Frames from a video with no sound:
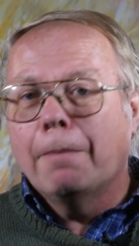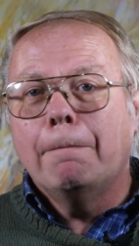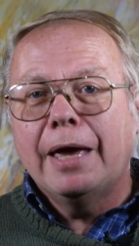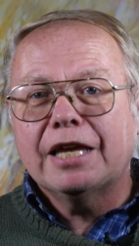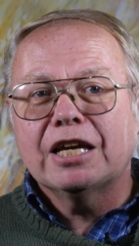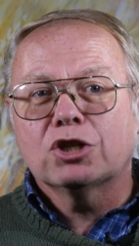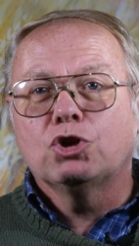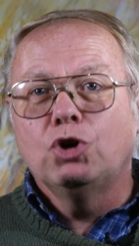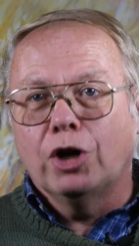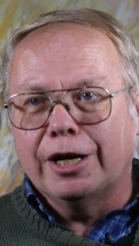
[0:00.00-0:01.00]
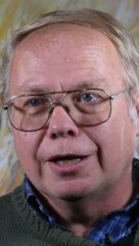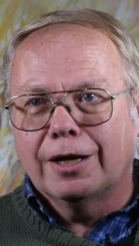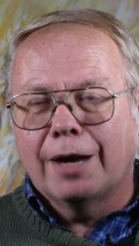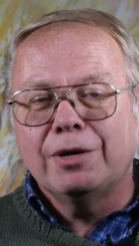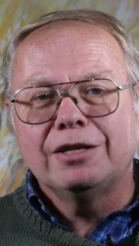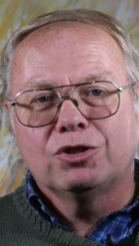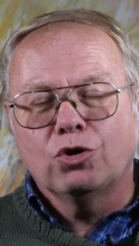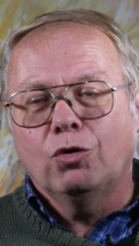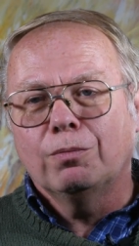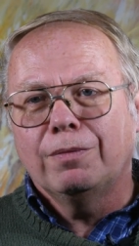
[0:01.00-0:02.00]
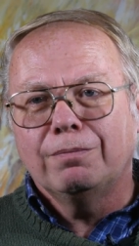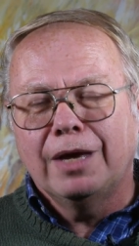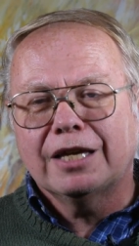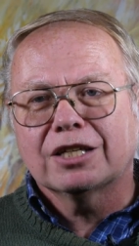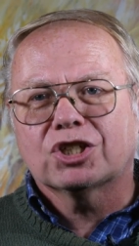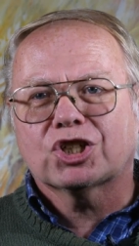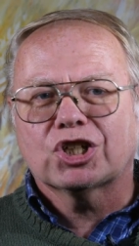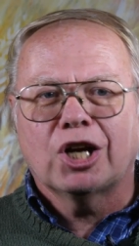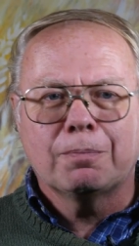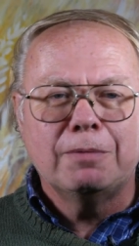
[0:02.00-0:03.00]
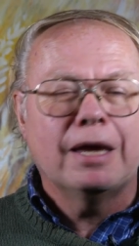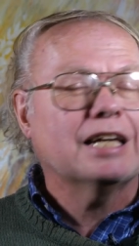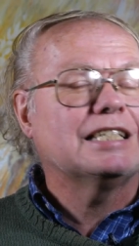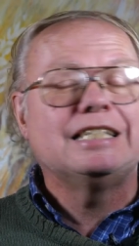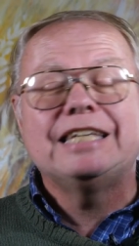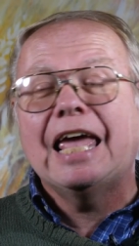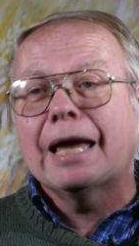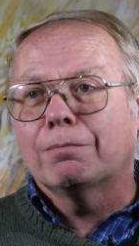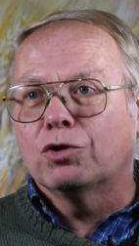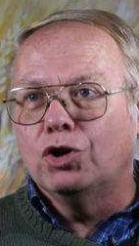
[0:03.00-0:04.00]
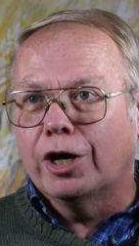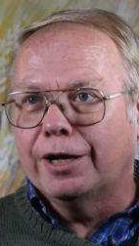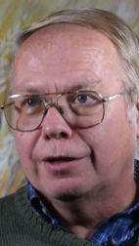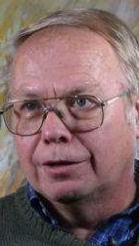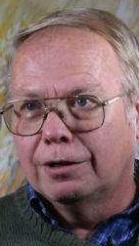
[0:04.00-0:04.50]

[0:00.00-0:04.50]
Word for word: Make it good. I mean, don't make it sloppy. Make it damn good.